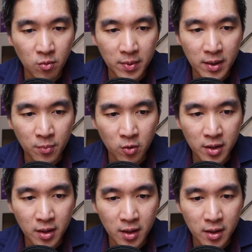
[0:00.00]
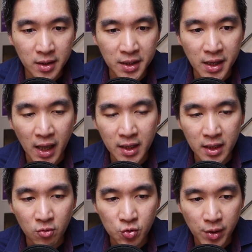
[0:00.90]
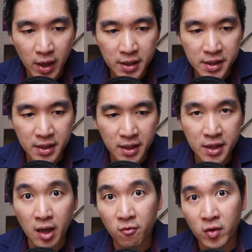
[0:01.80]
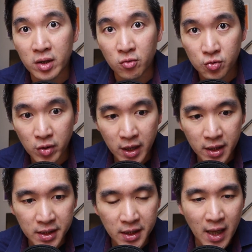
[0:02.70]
will be important in designing new drugs, discovering new drugs,